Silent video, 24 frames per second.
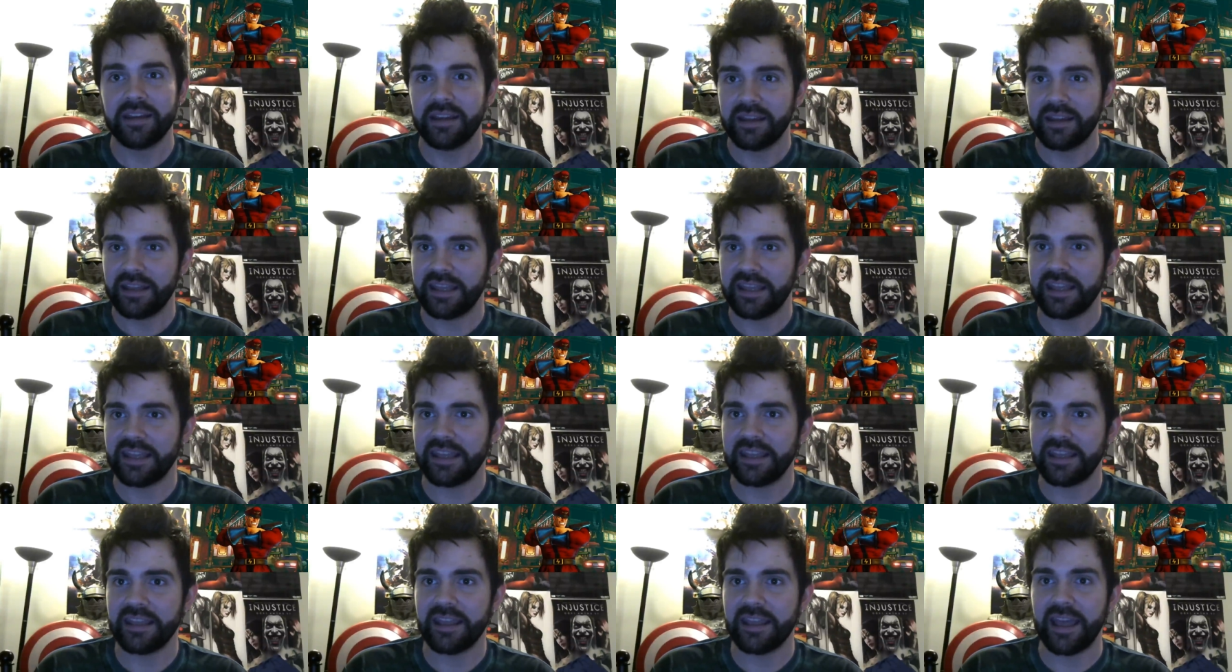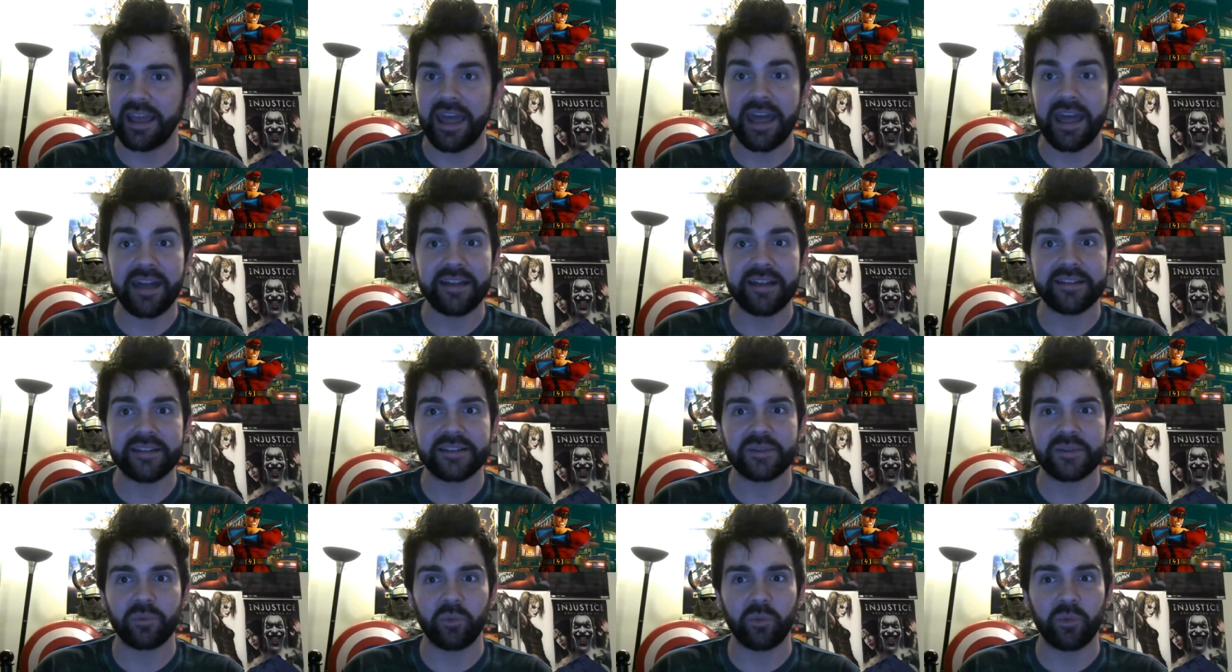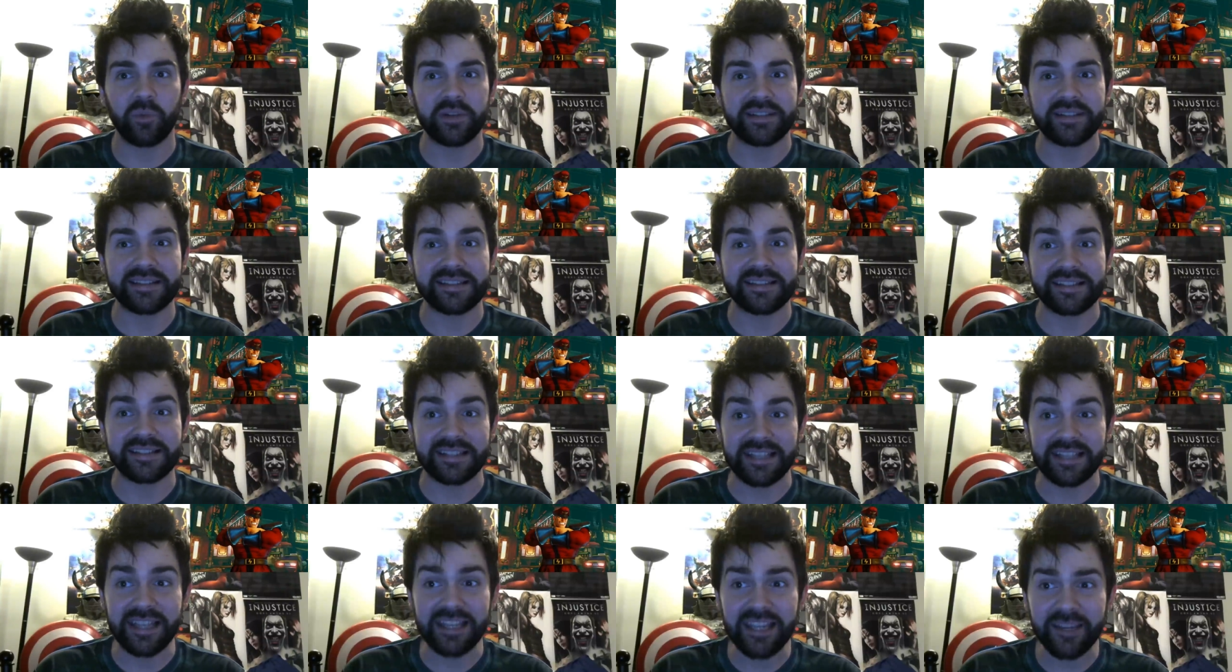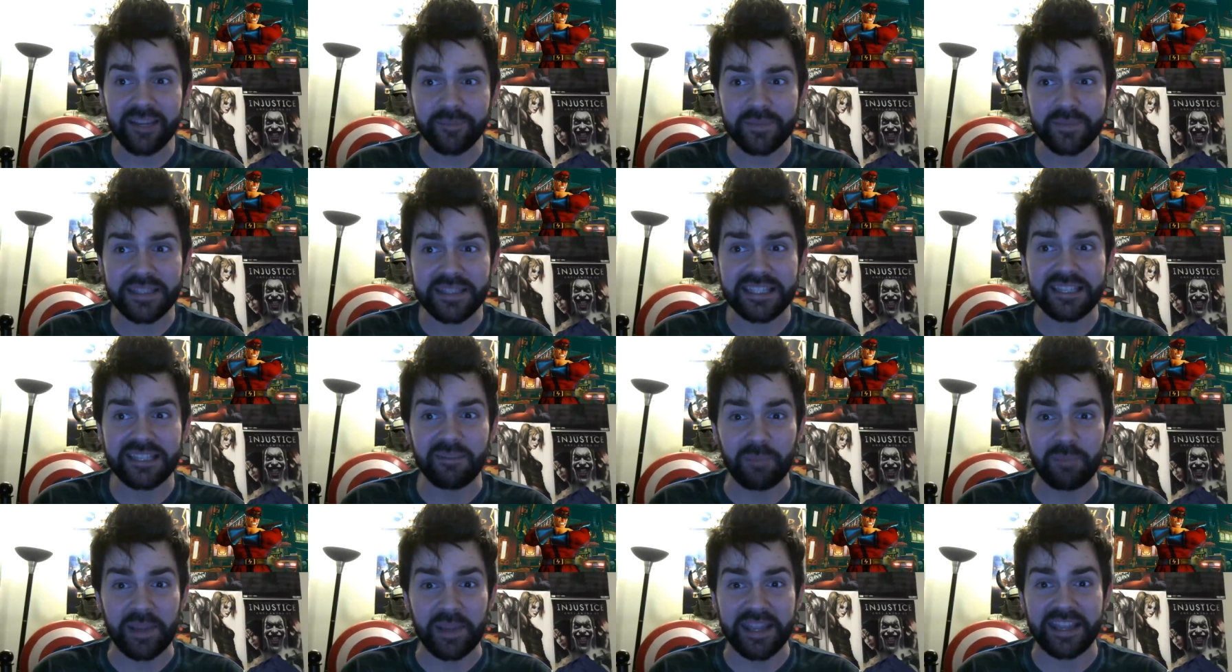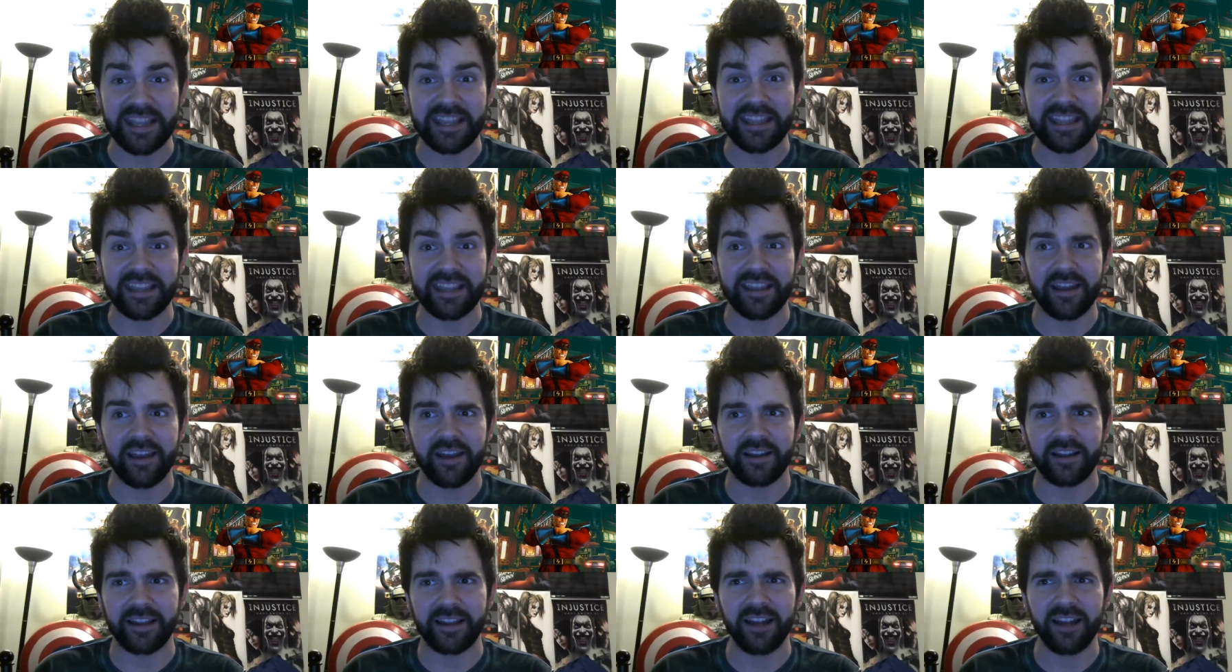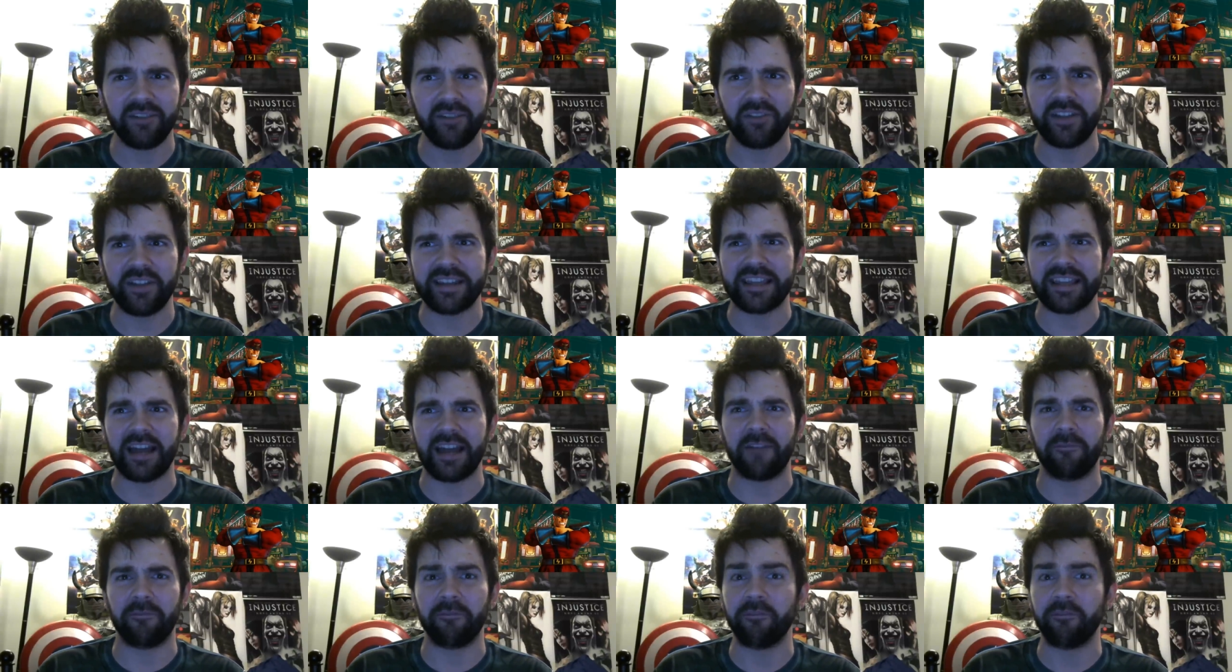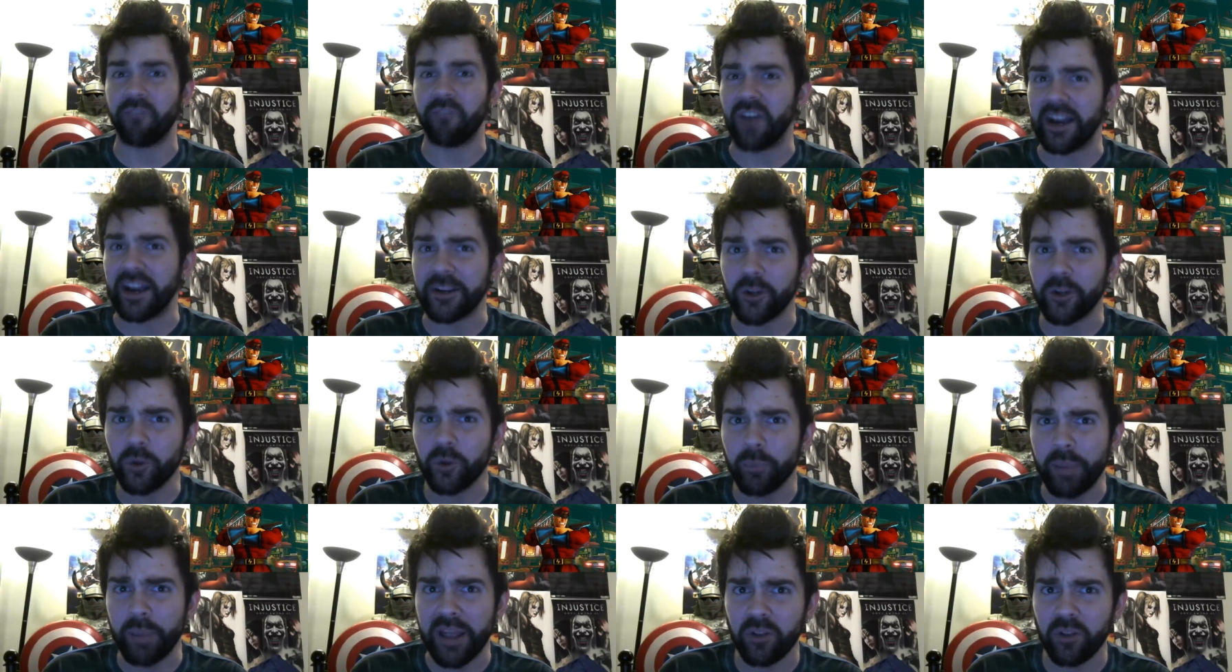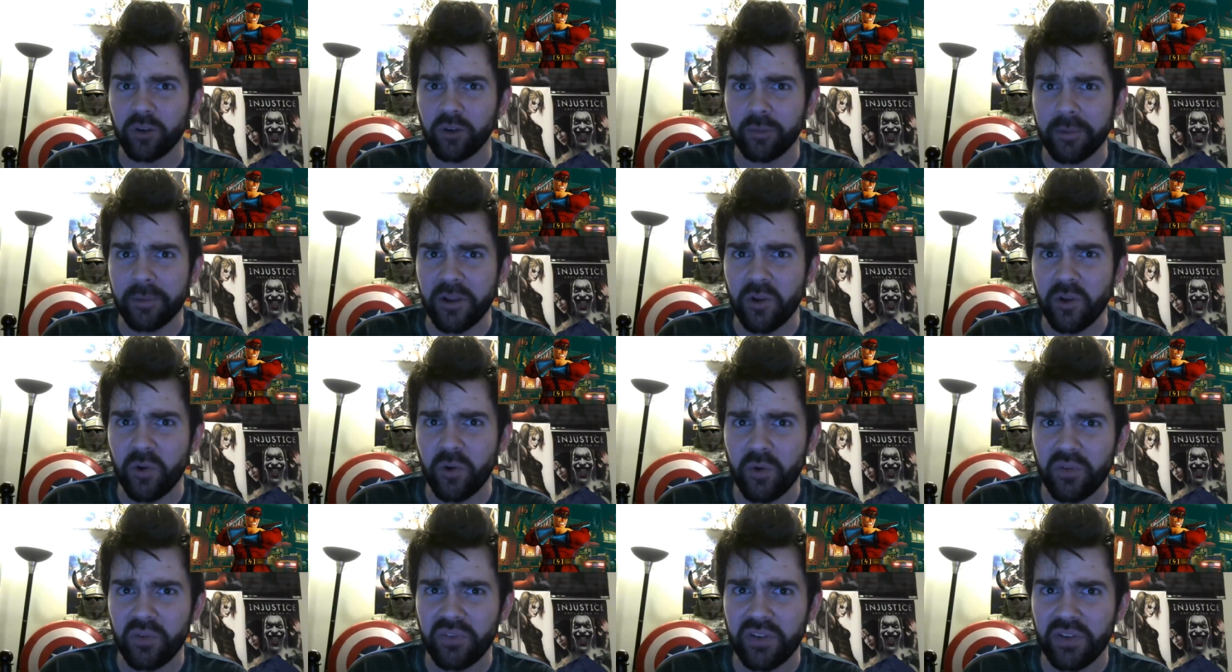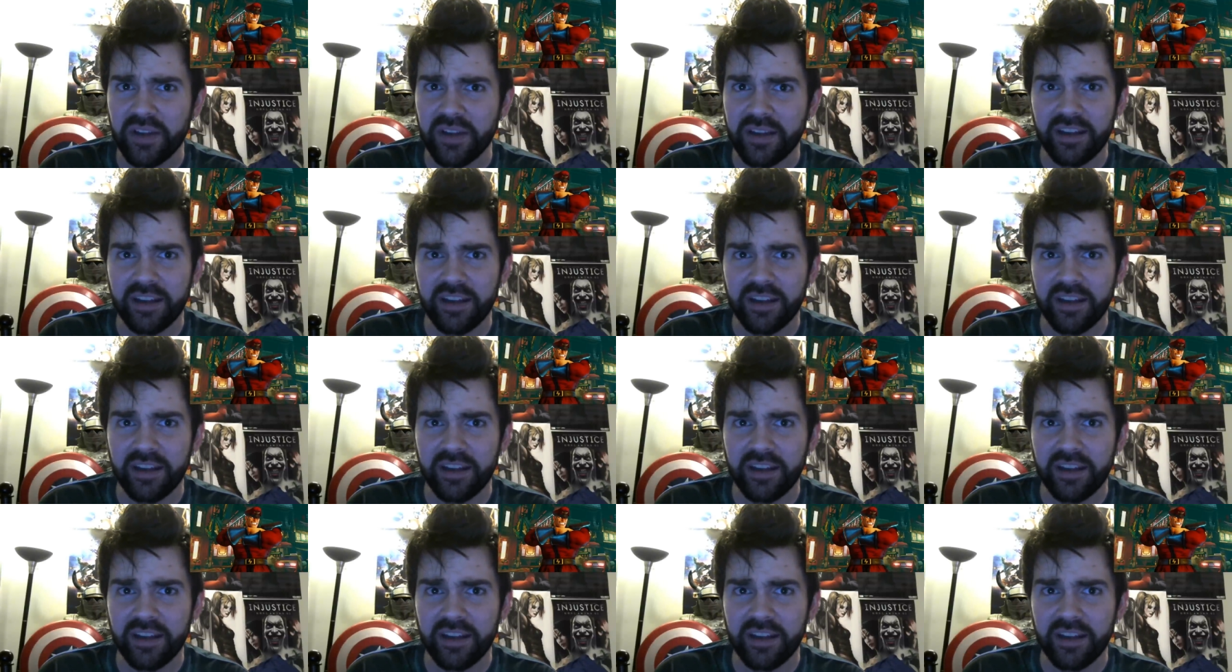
He has what seems to be kind of like a fire pillar move.